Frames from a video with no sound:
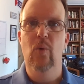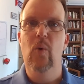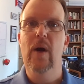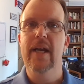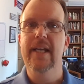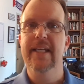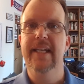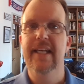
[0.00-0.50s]

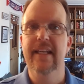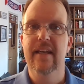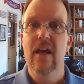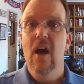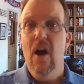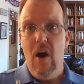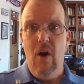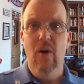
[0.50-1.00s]
What can
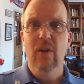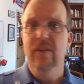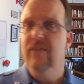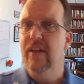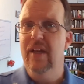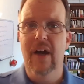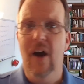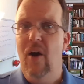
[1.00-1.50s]

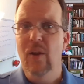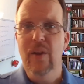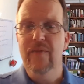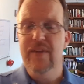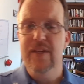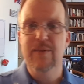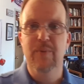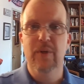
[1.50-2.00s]
all of
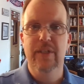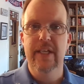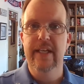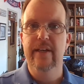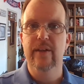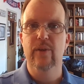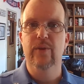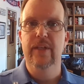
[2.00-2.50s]
these
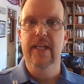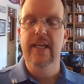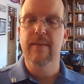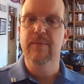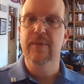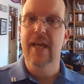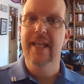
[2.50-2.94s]
particular teams?